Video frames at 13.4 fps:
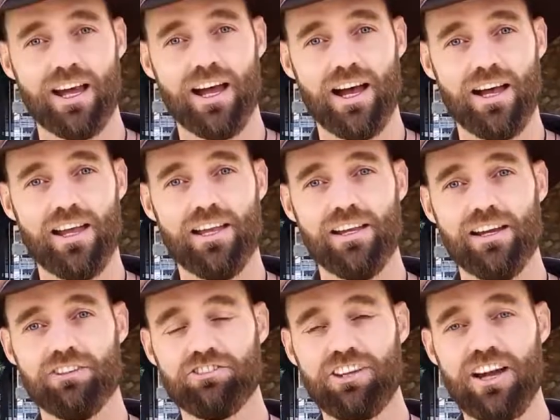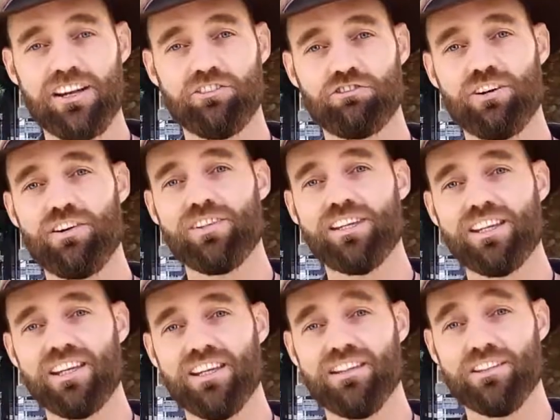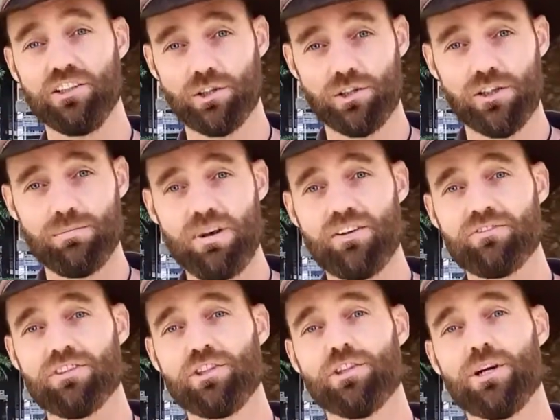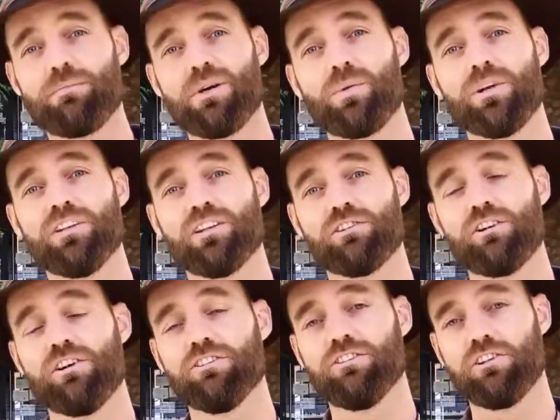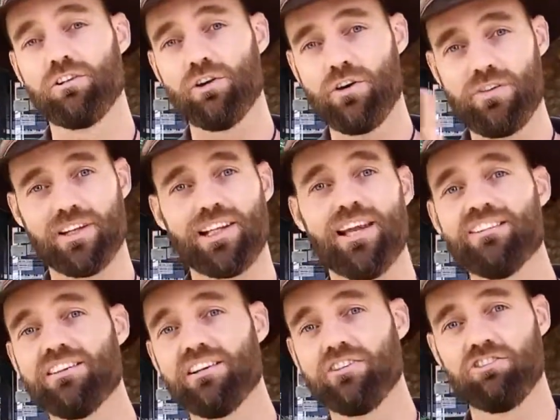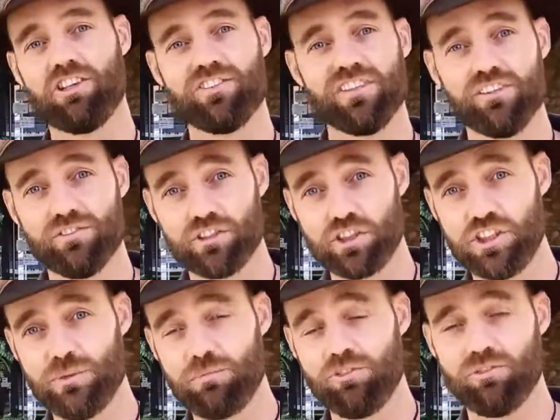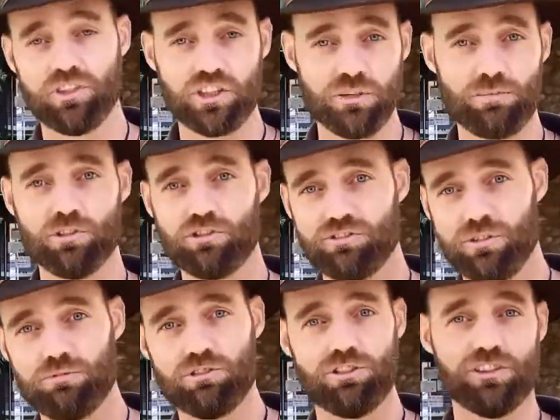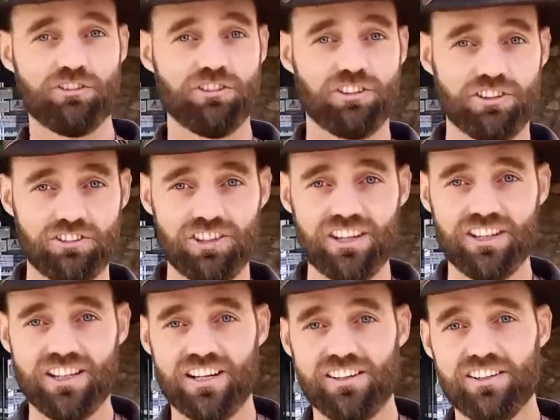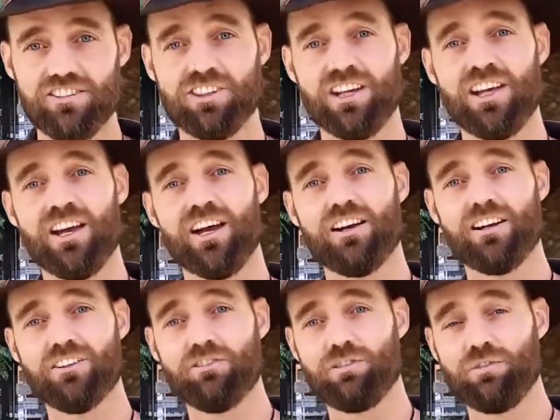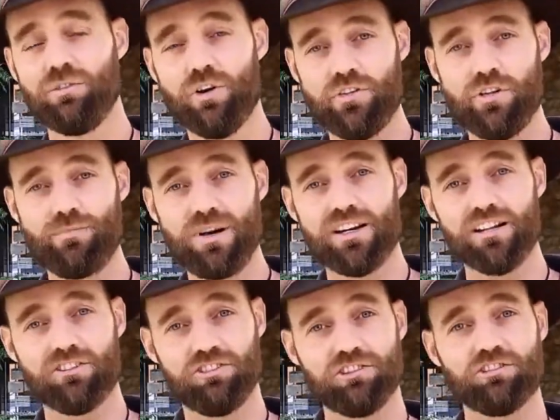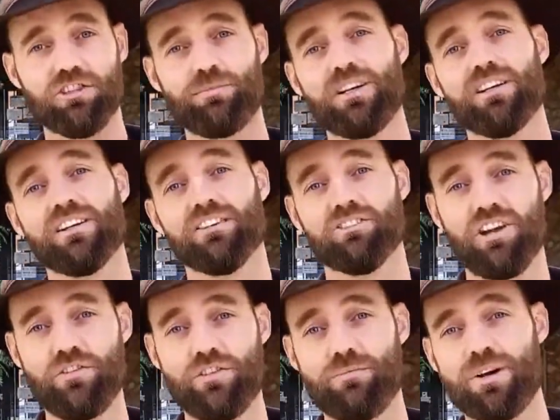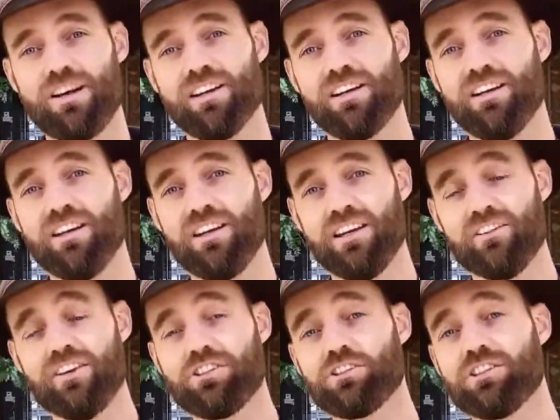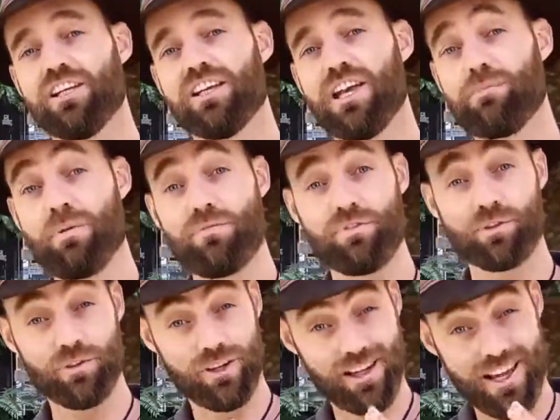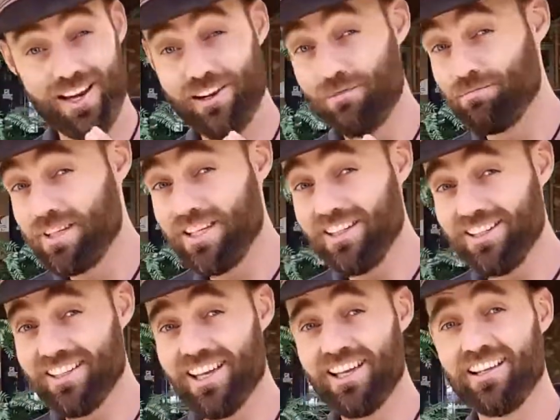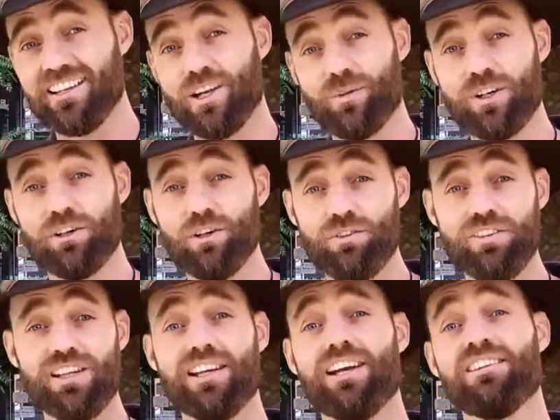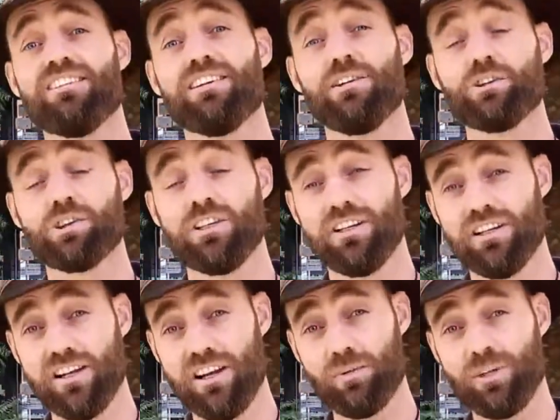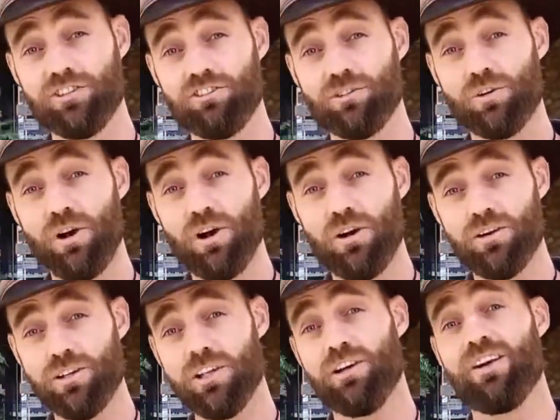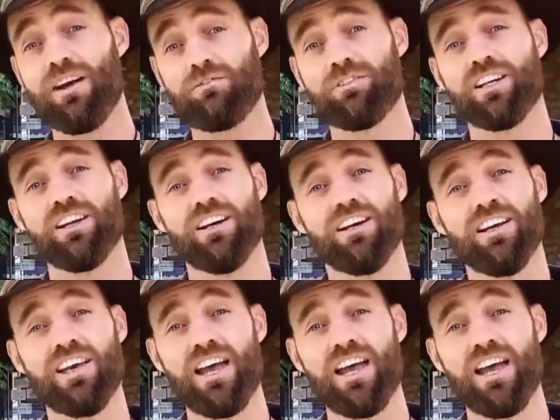I started traveling in Europe. After Europe, I went across the North Atlantic on 7 different ships, fishing boats, shrimp trawlers, and container carriers. I got to North America, Central America, and South America. Eventually, I came up through the Caribbean. Then I went over the Atlantic Ocean, and then I went to all of Africa.